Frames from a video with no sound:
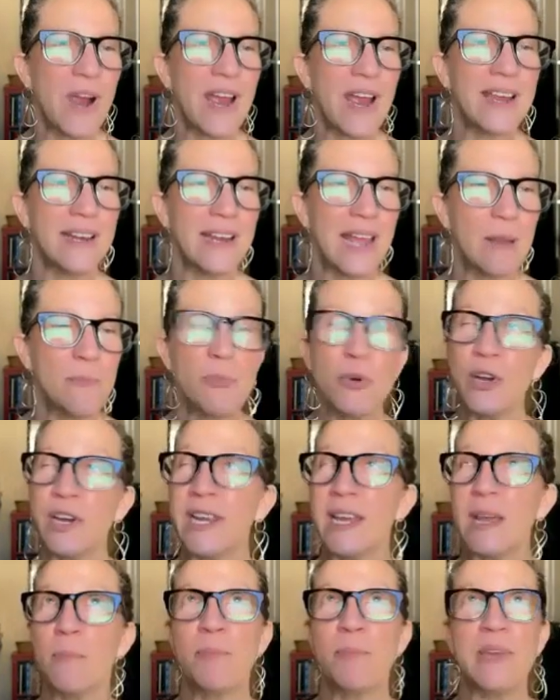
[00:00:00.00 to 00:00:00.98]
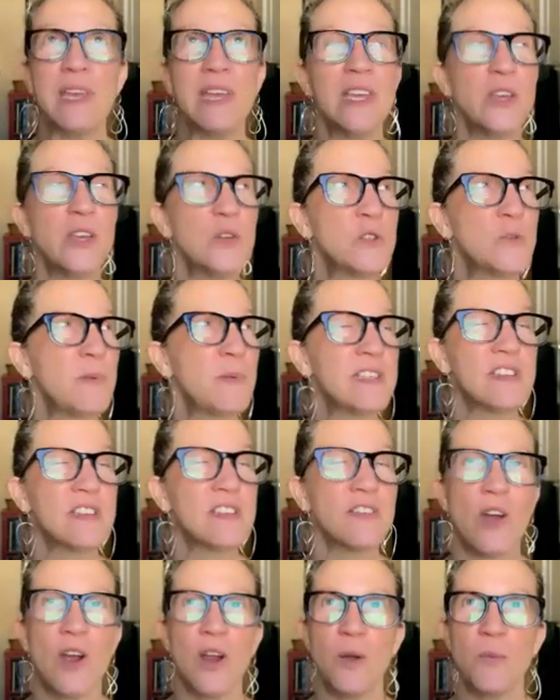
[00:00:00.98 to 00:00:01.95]
Right. And putting a big, huge piece
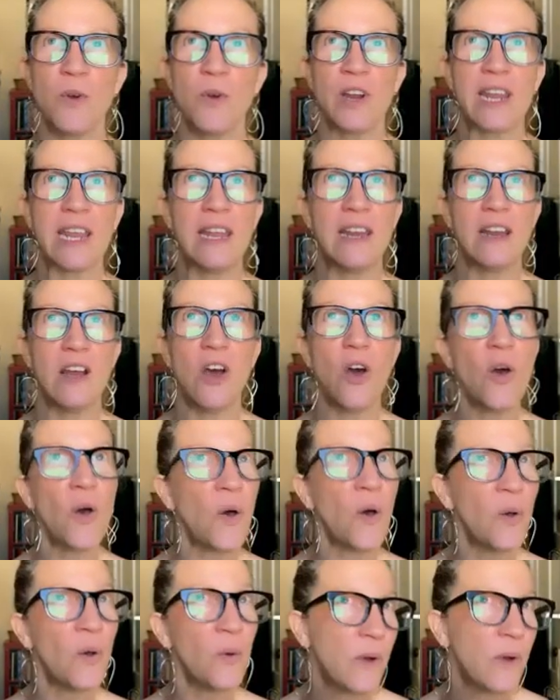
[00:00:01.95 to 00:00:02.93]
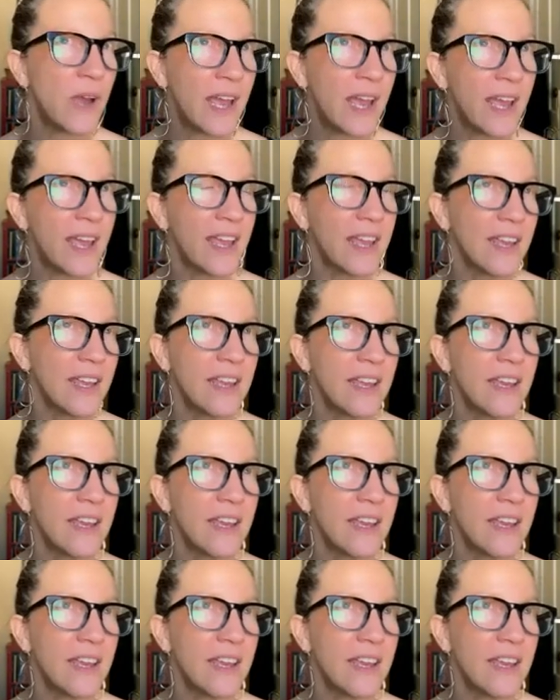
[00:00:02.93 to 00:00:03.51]
of artwork in a hallway.